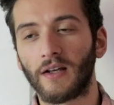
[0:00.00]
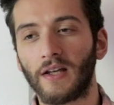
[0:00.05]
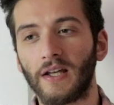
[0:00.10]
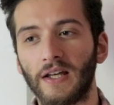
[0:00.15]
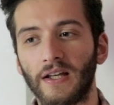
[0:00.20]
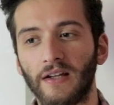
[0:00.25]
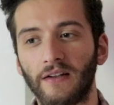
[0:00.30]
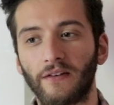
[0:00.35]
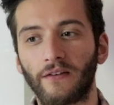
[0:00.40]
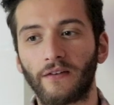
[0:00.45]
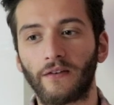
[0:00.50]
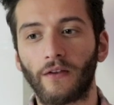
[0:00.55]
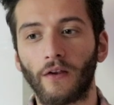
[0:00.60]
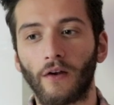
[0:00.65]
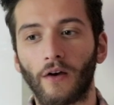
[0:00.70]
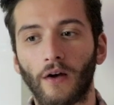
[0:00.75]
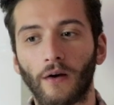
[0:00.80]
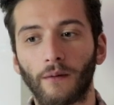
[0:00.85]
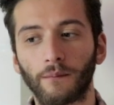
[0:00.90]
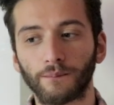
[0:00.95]
is
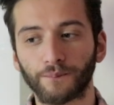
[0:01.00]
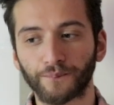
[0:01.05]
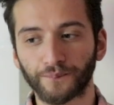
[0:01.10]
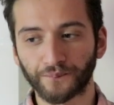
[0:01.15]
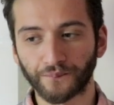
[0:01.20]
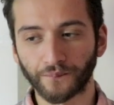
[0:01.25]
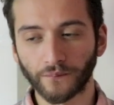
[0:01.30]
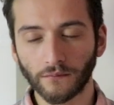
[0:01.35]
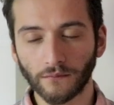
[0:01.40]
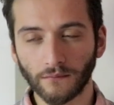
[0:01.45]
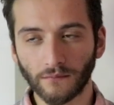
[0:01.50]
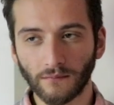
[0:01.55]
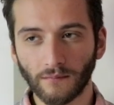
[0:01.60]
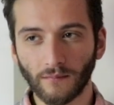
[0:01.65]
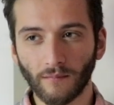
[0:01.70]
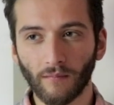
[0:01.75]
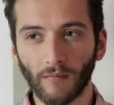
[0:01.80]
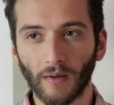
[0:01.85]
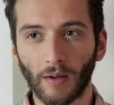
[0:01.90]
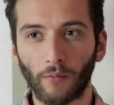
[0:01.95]
that
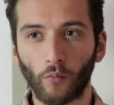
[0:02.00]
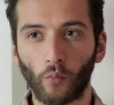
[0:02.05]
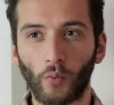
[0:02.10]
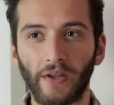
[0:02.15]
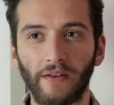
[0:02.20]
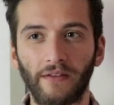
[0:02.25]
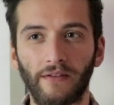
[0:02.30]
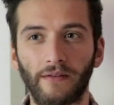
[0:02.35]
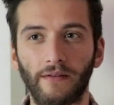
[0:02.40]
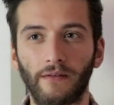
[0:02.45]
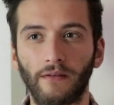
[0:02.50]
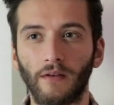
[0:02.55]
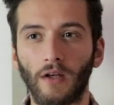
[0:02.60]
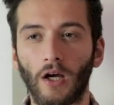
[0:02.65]
with